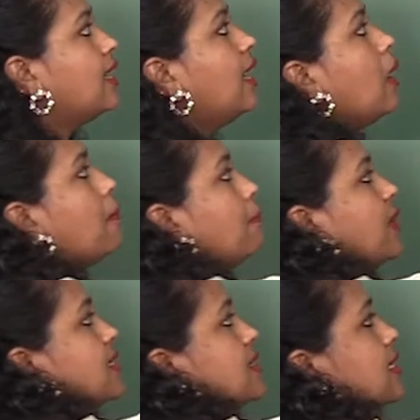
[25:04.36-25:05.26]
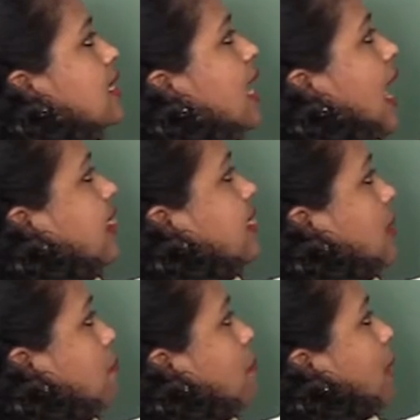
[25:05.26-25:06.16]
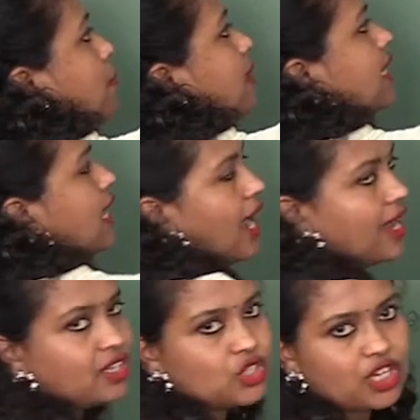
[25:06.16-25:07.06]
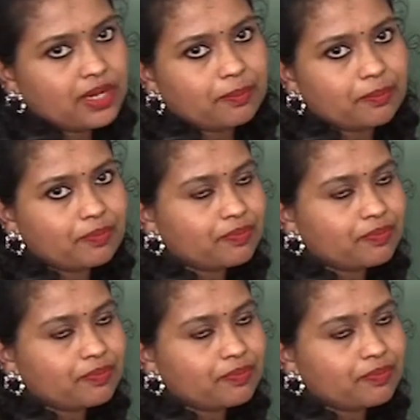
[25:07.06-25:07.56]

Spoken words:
the personal and the public hygiene.